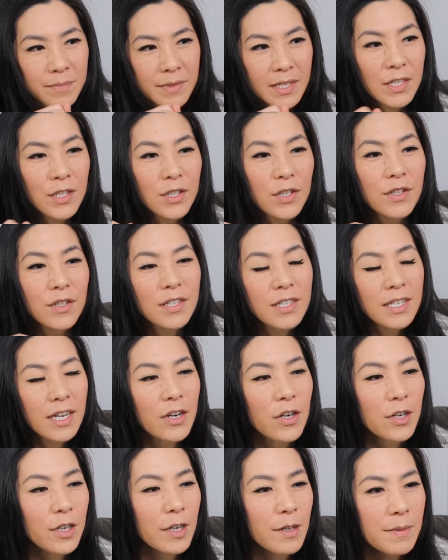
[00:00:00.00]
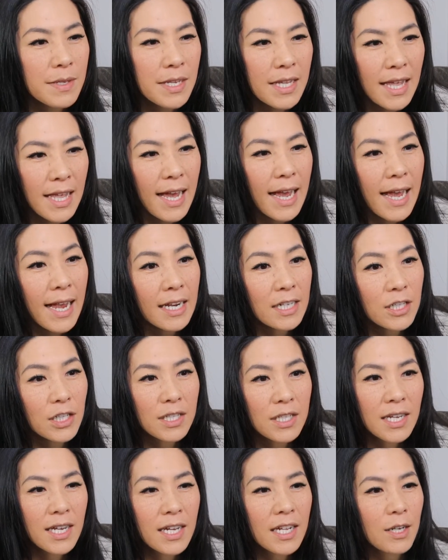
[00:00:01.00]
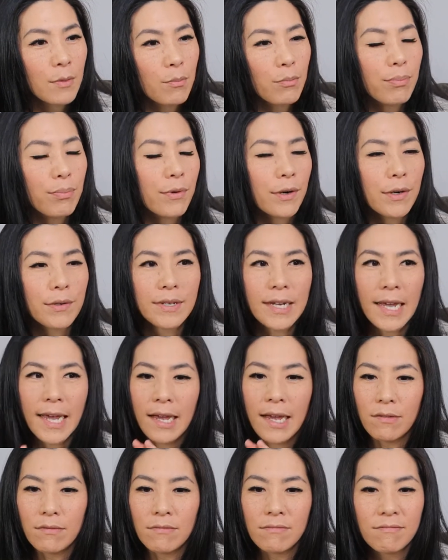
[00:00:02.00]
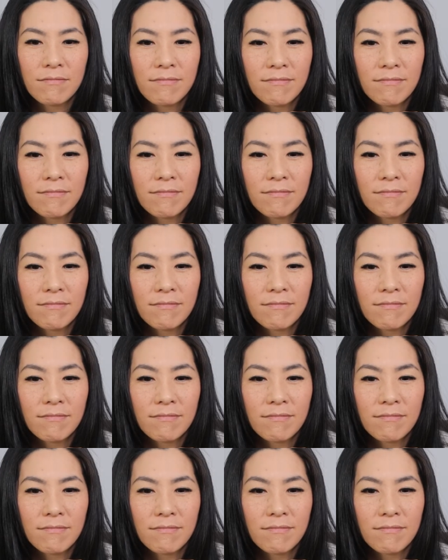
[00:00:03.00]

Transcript: soon as I heard him say that, I just kind of broke down.